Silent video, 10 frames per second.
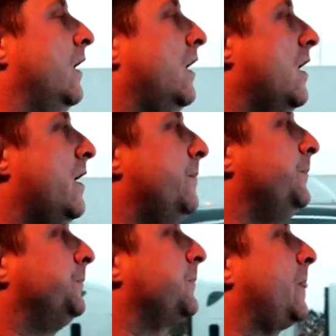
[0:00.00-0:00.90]

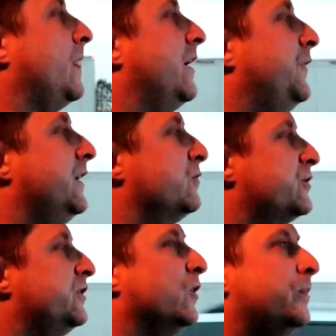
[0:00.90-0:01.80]
I think you'll
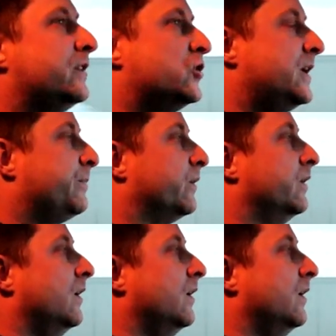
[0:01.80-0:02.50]
still be cheaper.